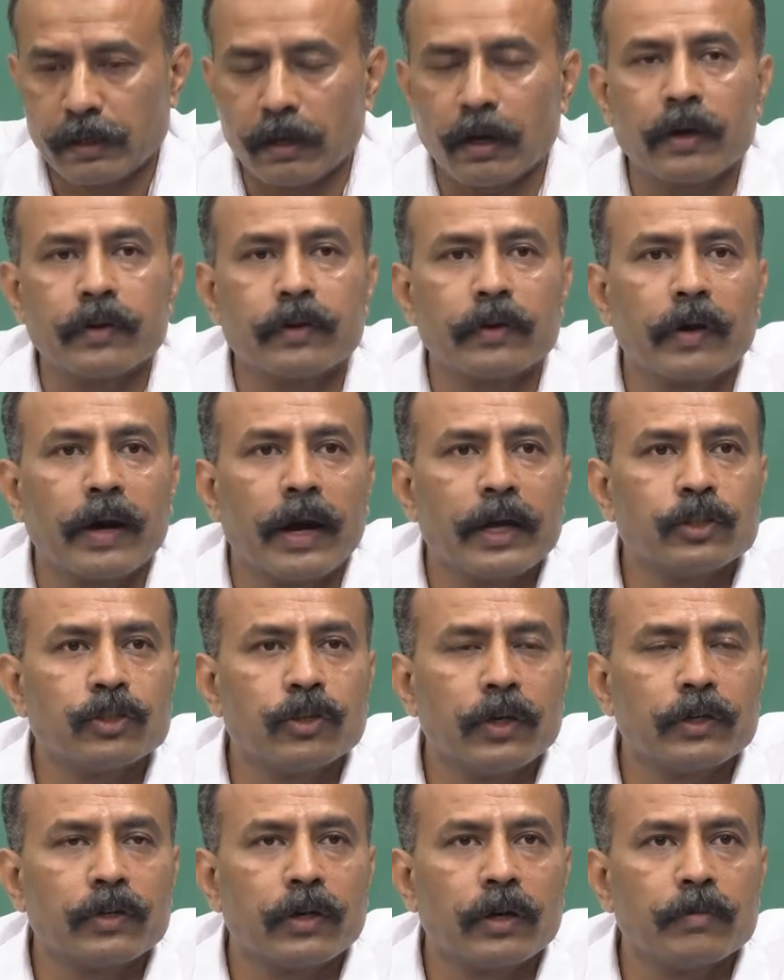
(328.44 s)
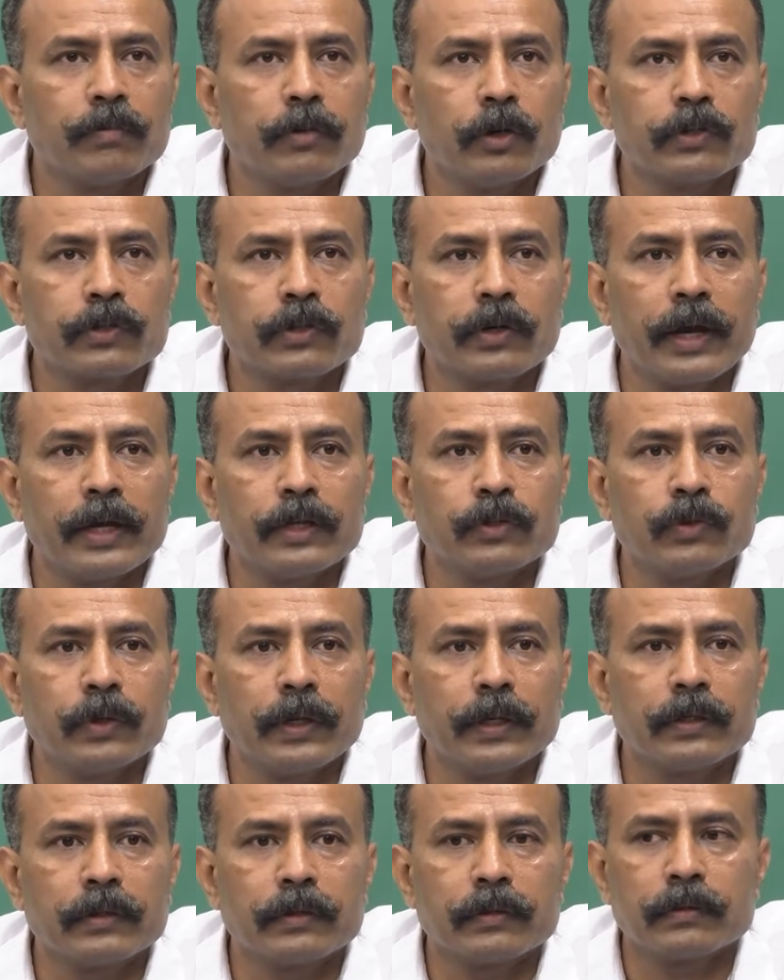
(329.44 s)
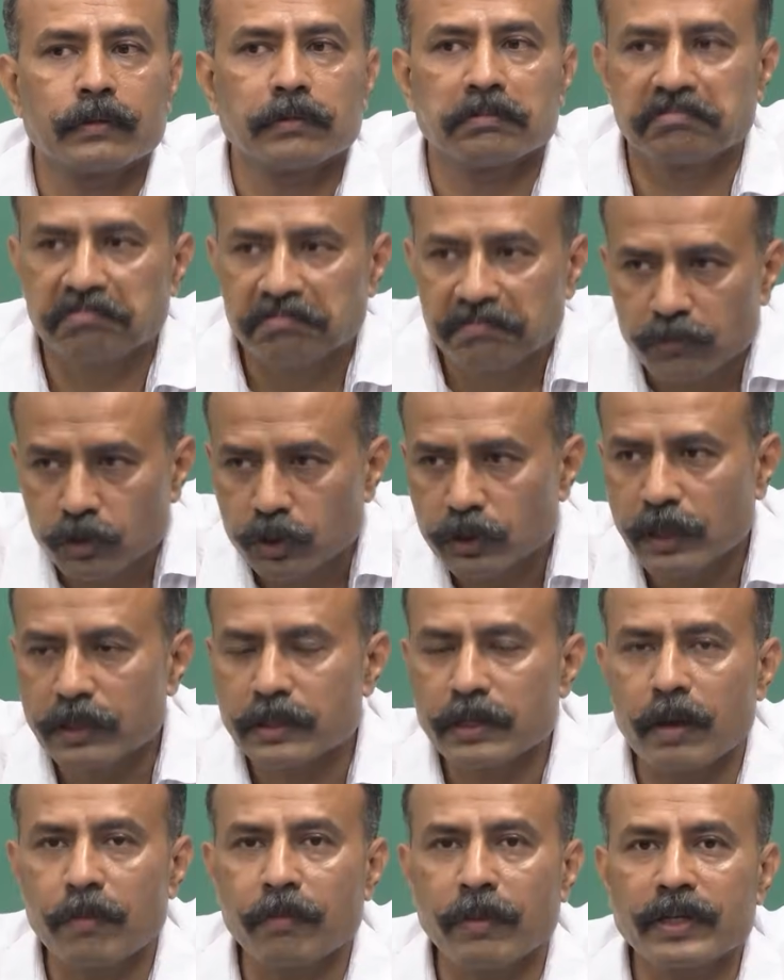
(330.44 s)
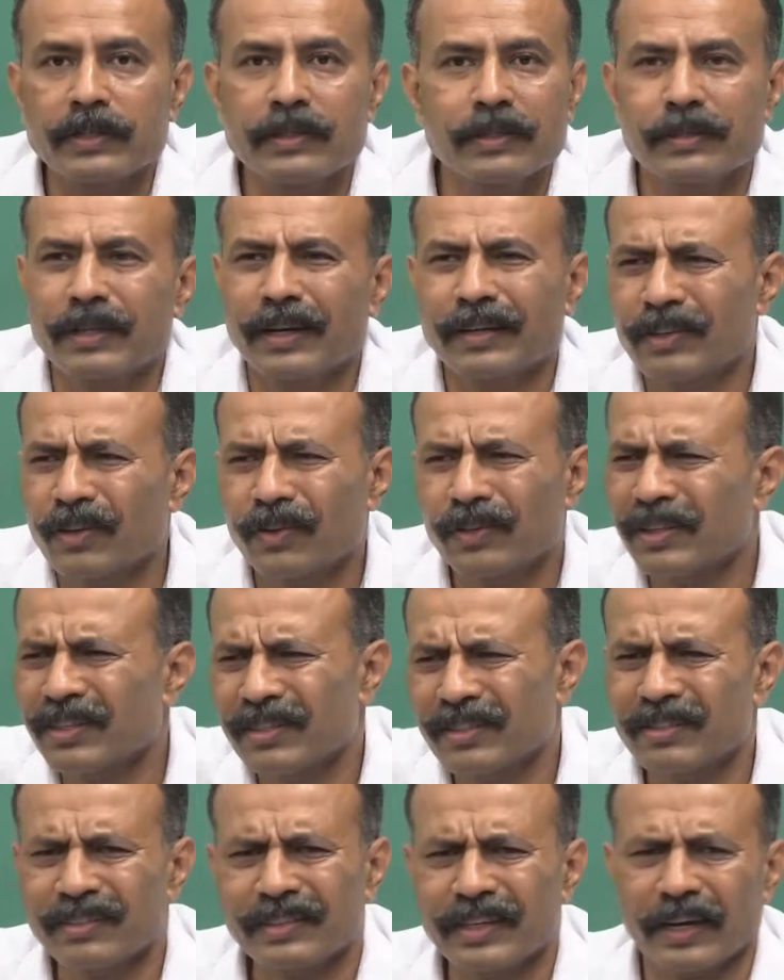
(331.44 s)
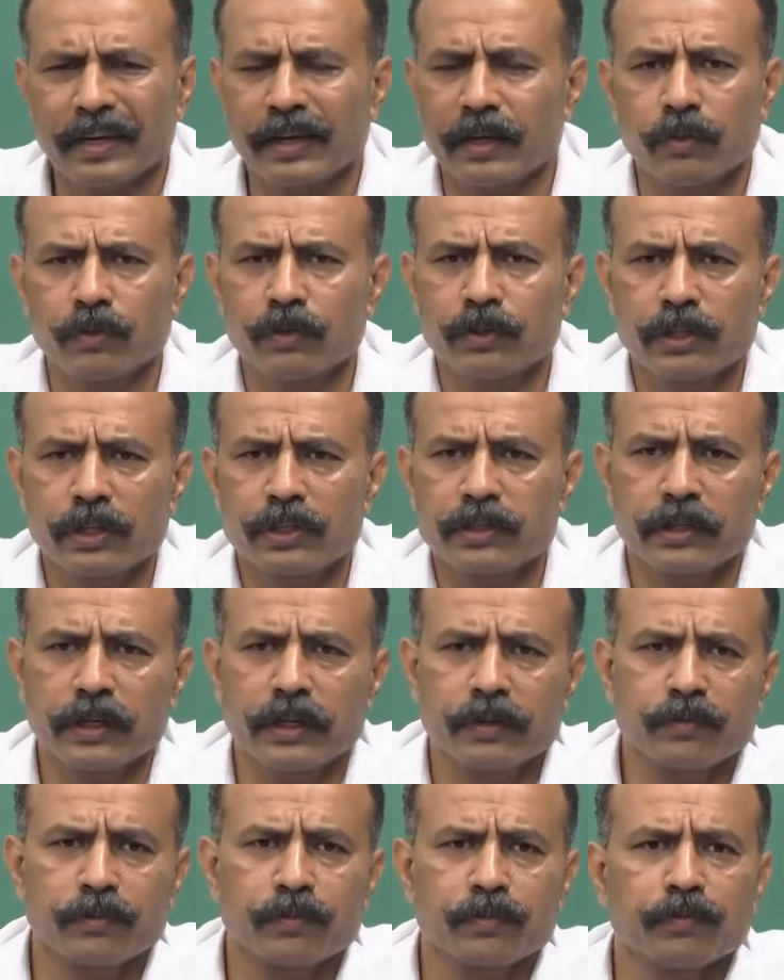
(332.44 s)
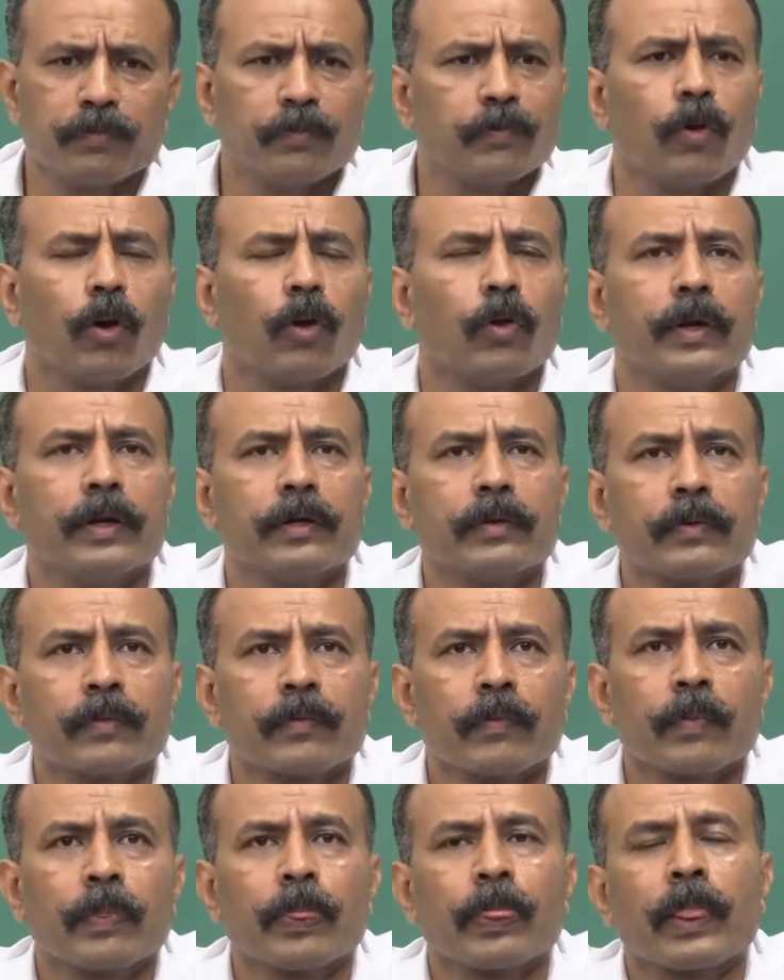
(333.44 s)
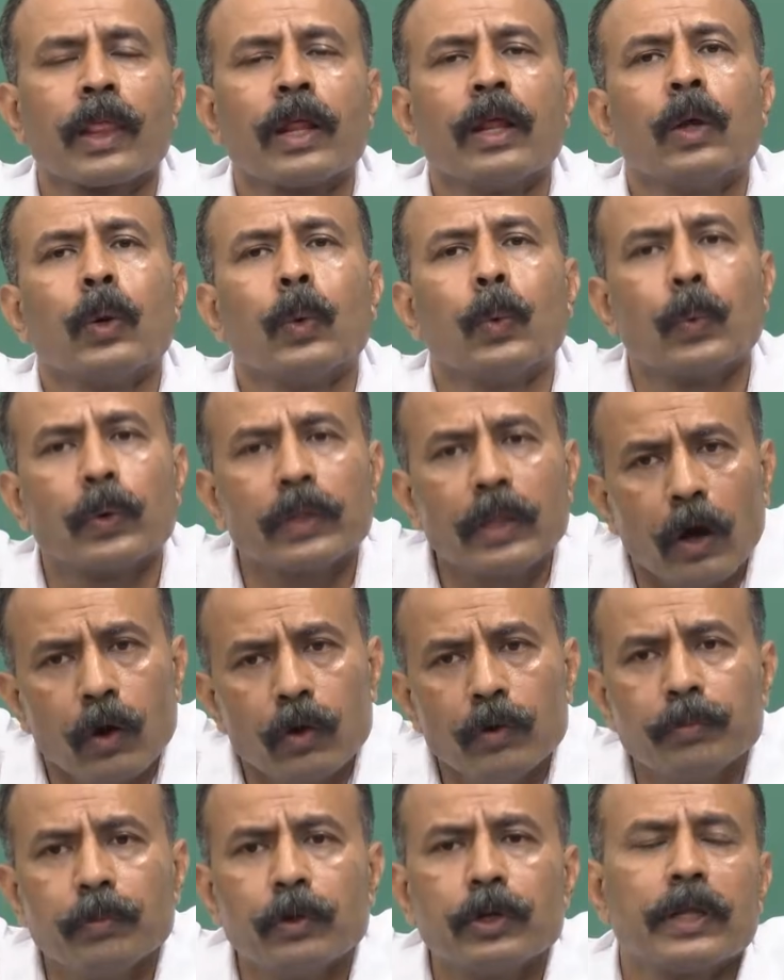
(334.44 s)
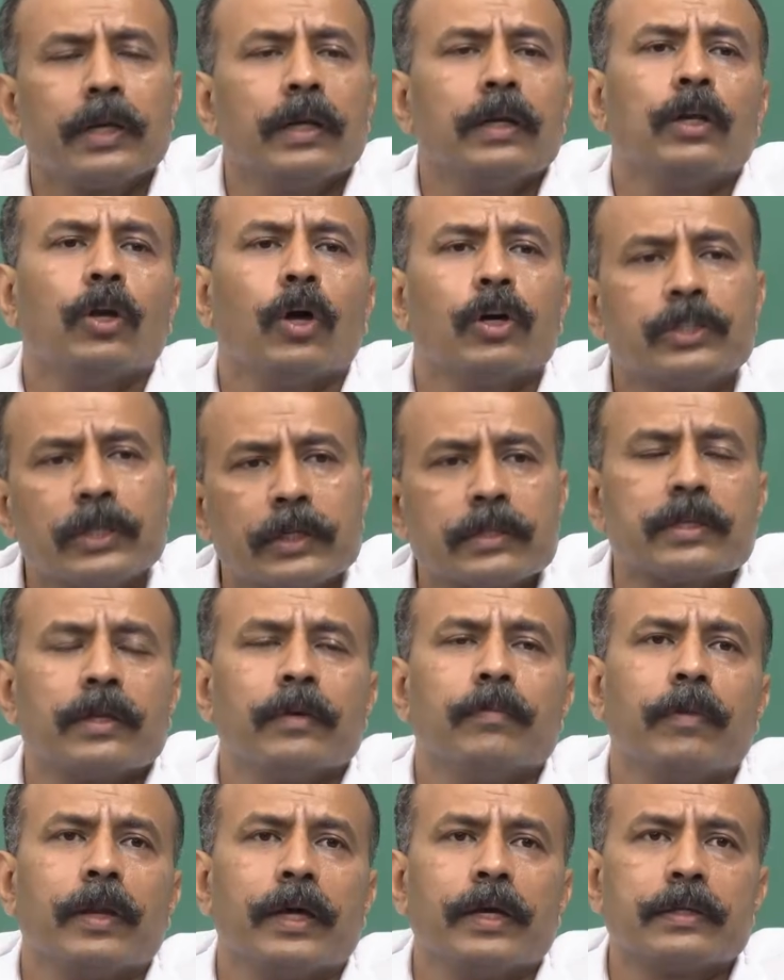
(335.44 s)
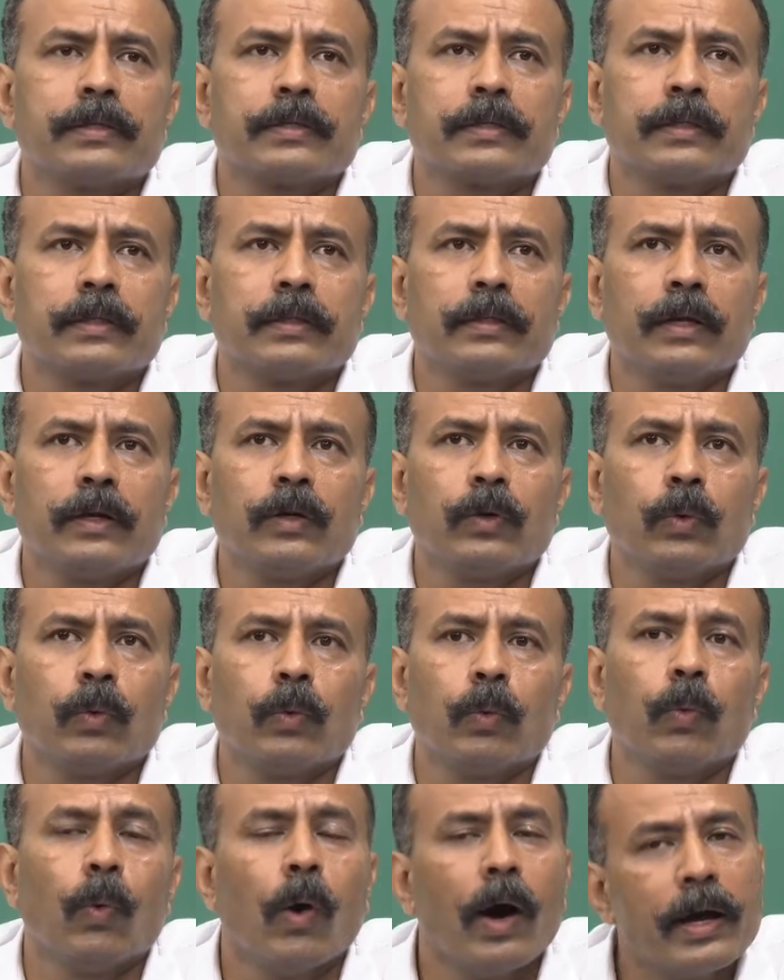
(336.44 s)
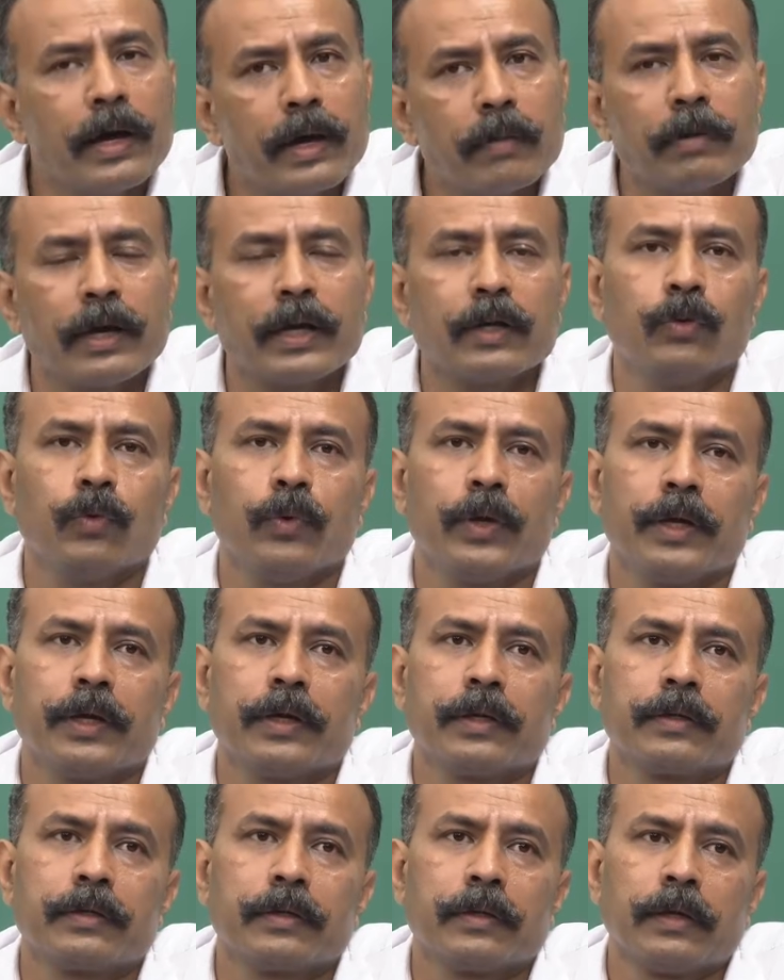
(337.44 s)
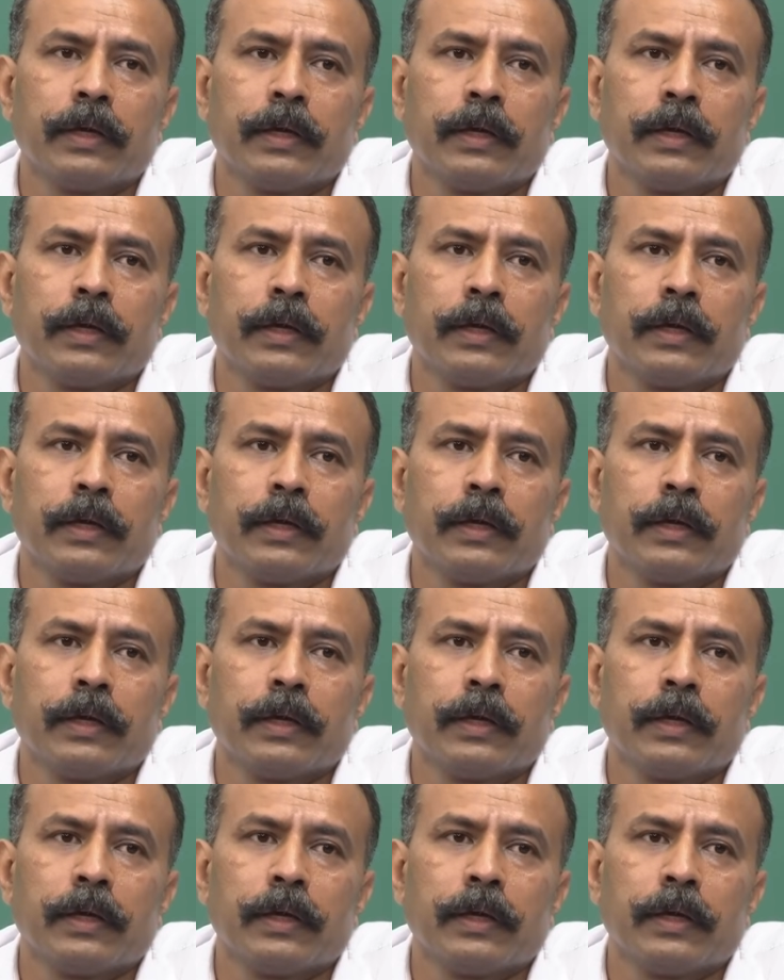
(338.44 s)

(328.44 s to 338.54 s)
undergraduate or a postgraduate just embraces that this is technical, just let follow it, without putting logics in place, that why am I doing it?